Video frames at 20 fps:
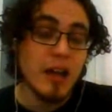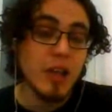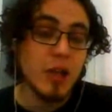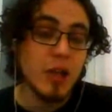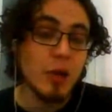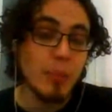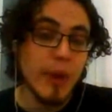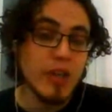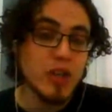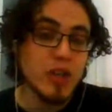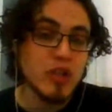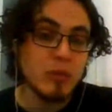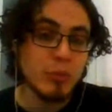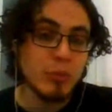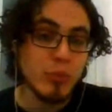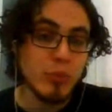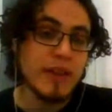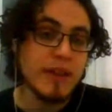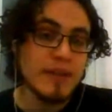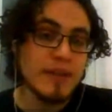that the
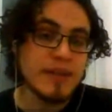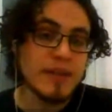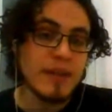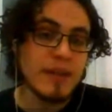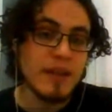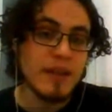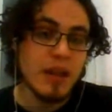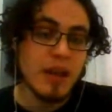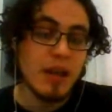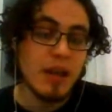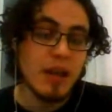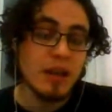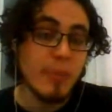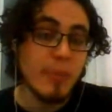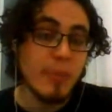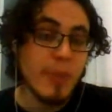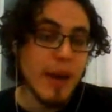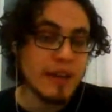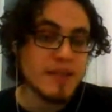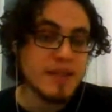occupation brings
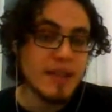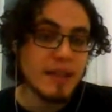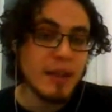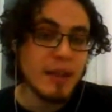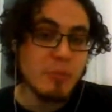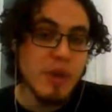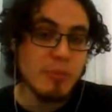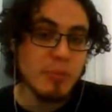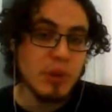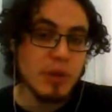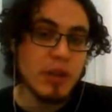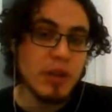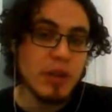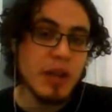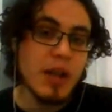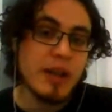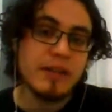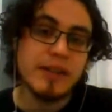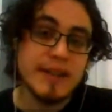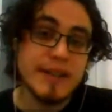on the Palestinian
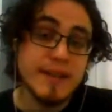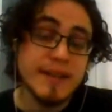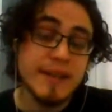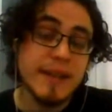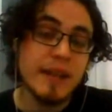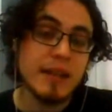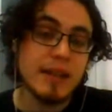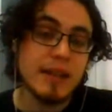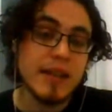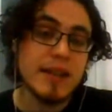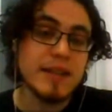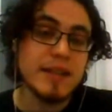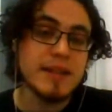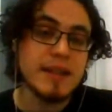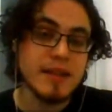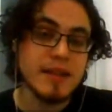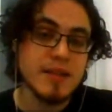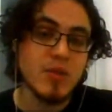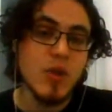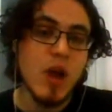people, there
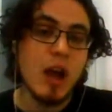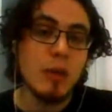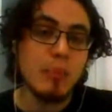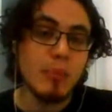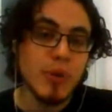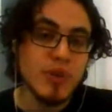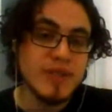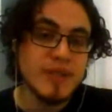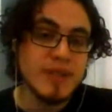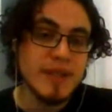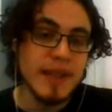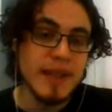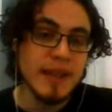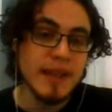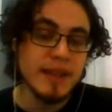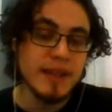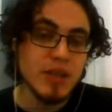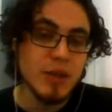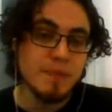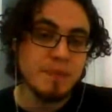still is a strong
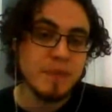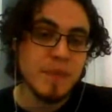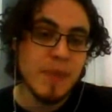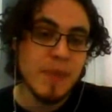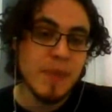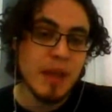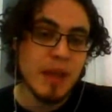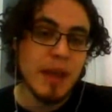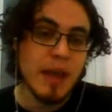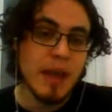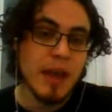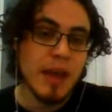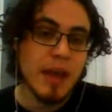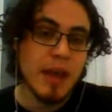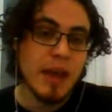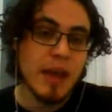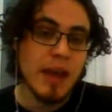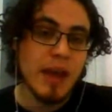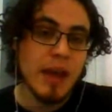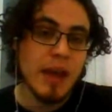percentage,
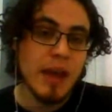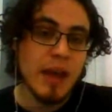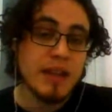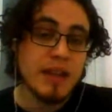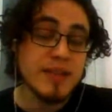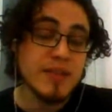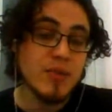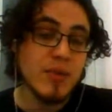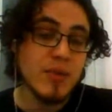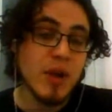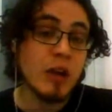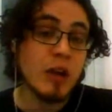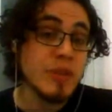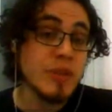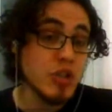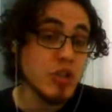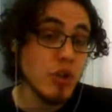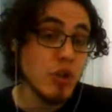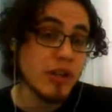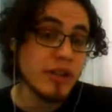a
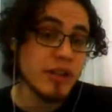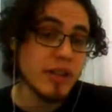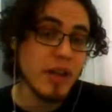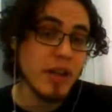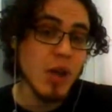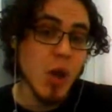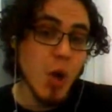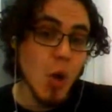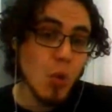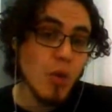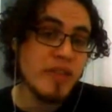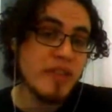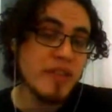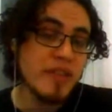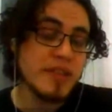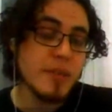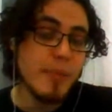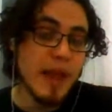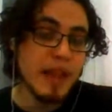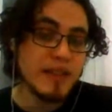strong majority
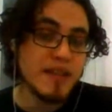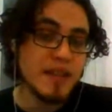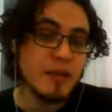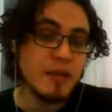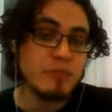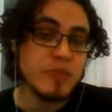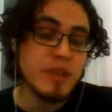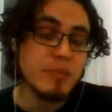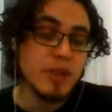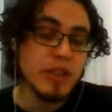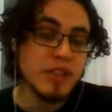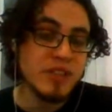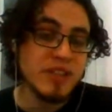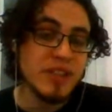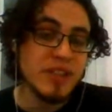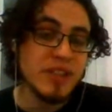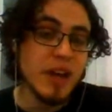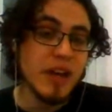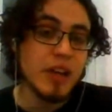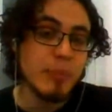within the Palestinian
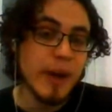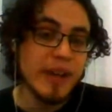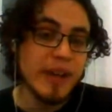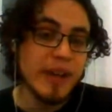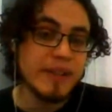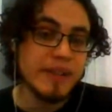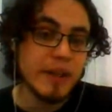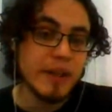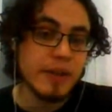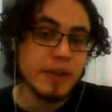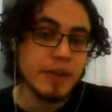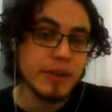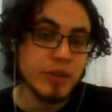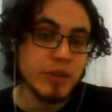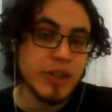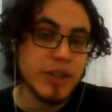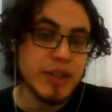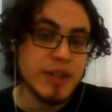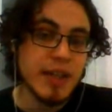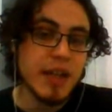people in the occupied
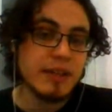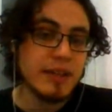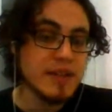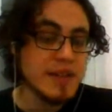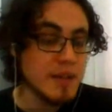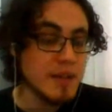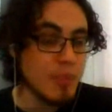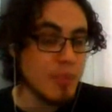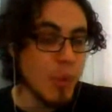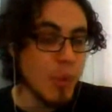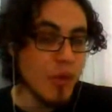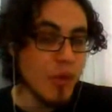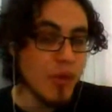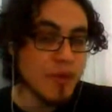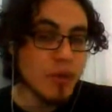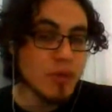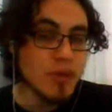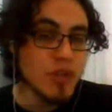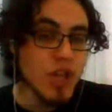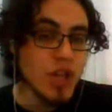territories that support
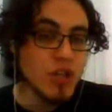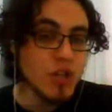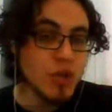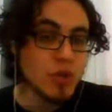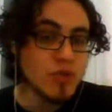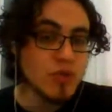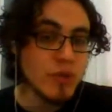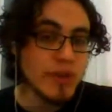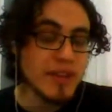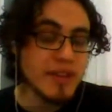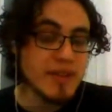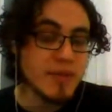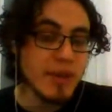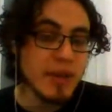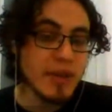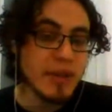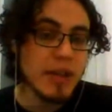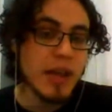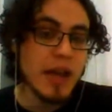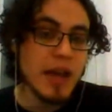negotiations with
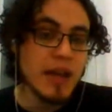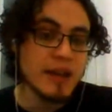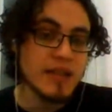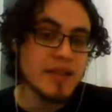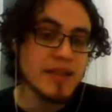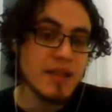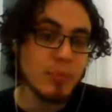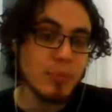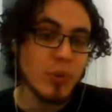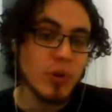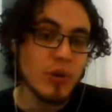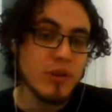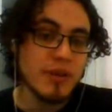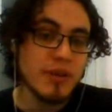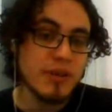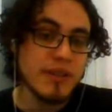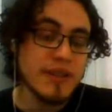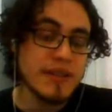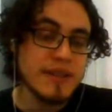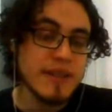Israel and
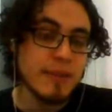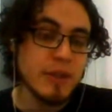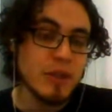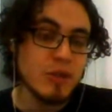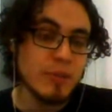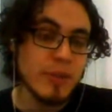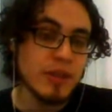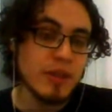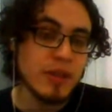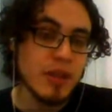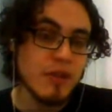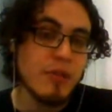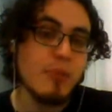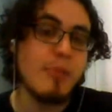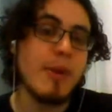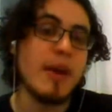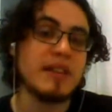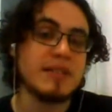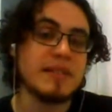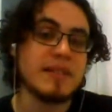support the establishment of a
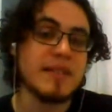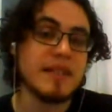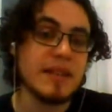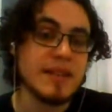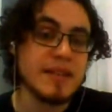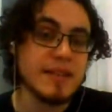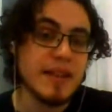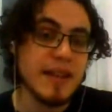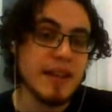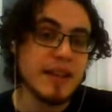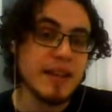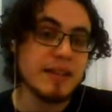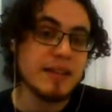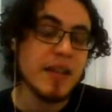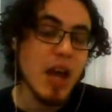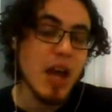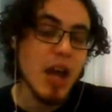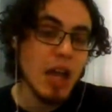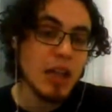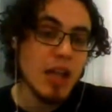Palestinian state
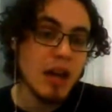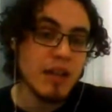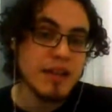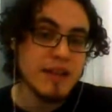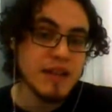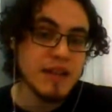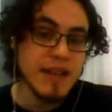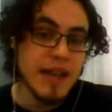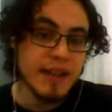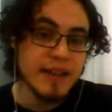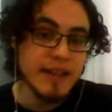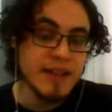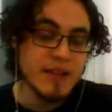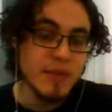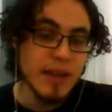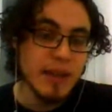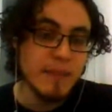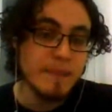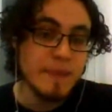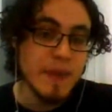alongside
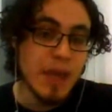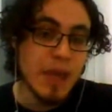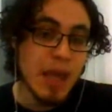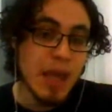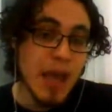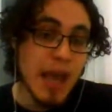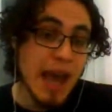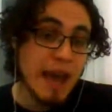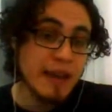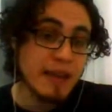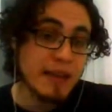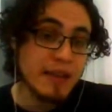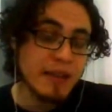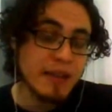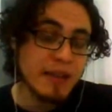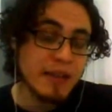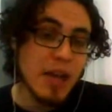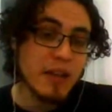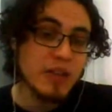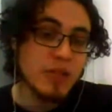Israel.
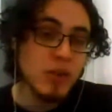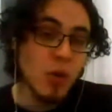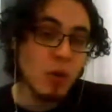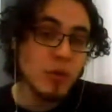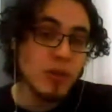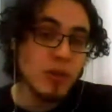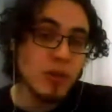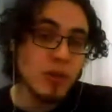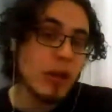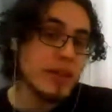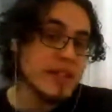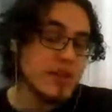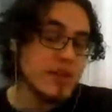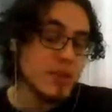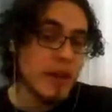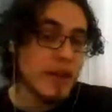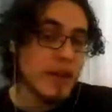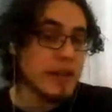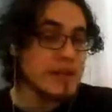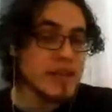And not only among
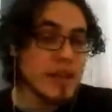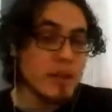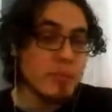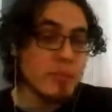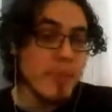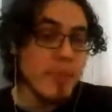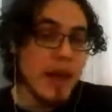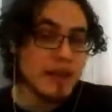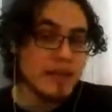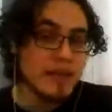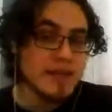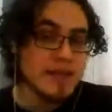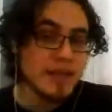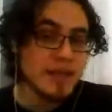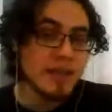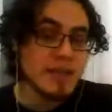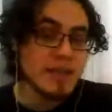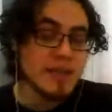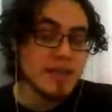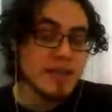Israelis and
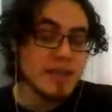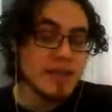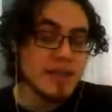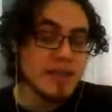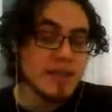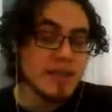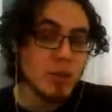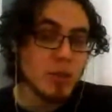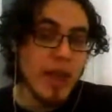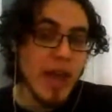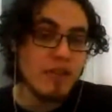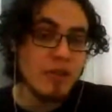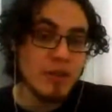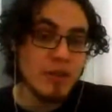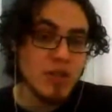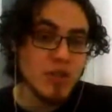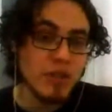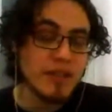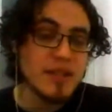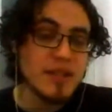Palestinians do we have a
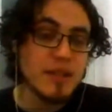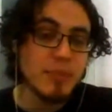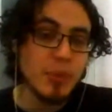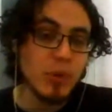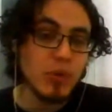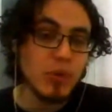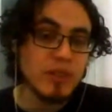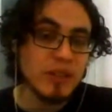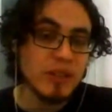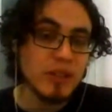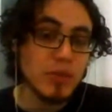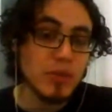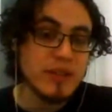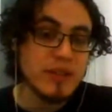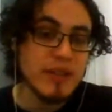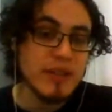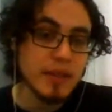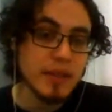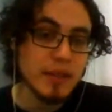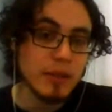majority that supports
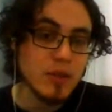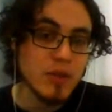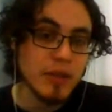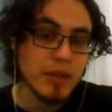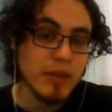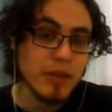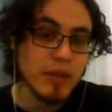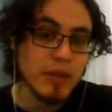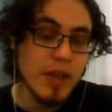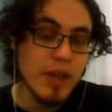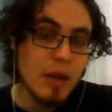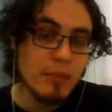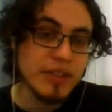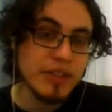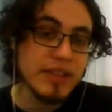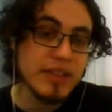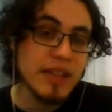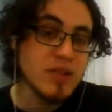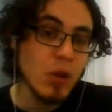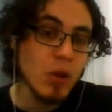the two-state solution,
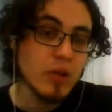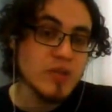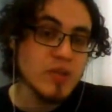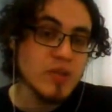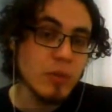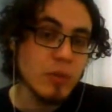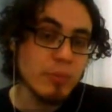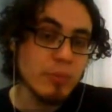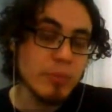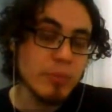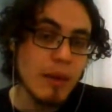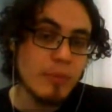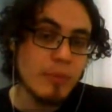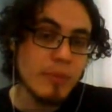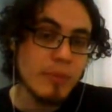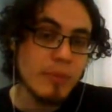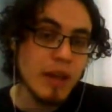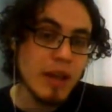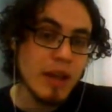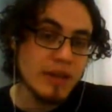but it has also
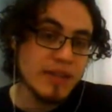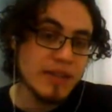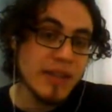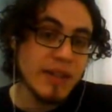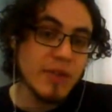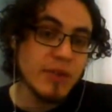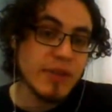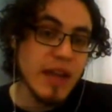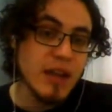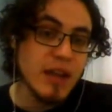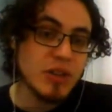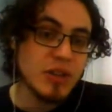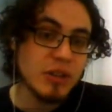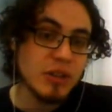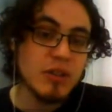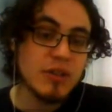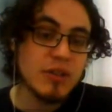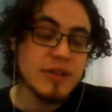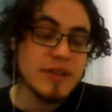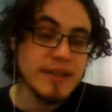become the
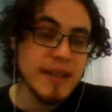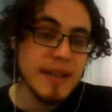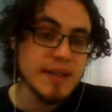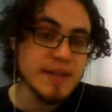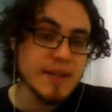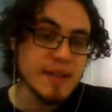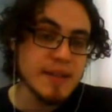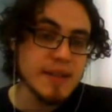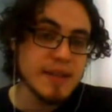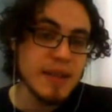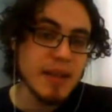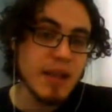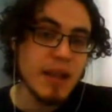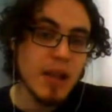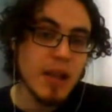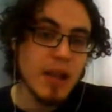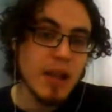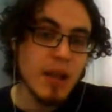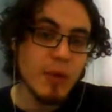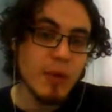international
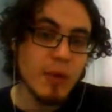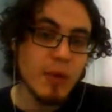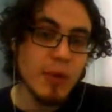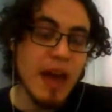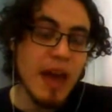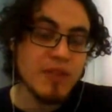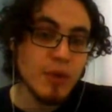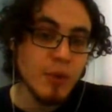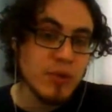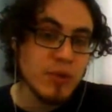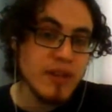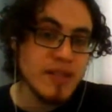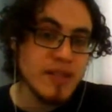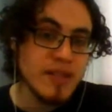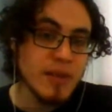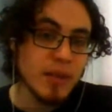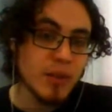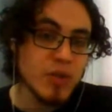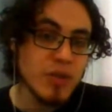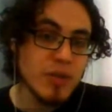consensus. We have UN
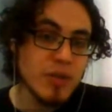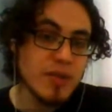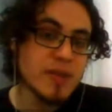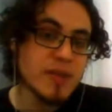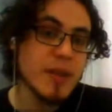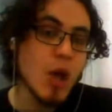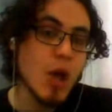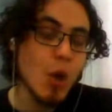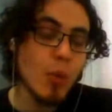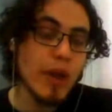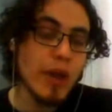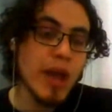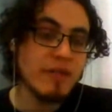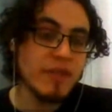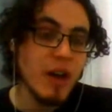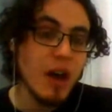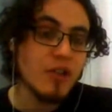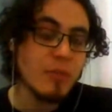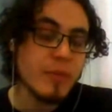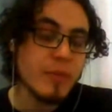resolutions, we
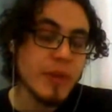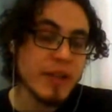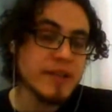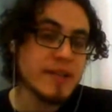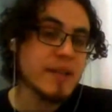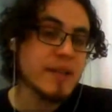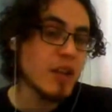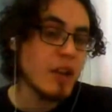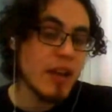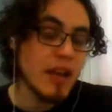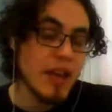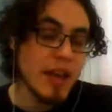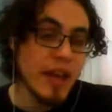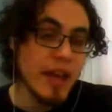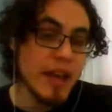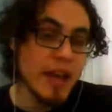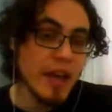have governments,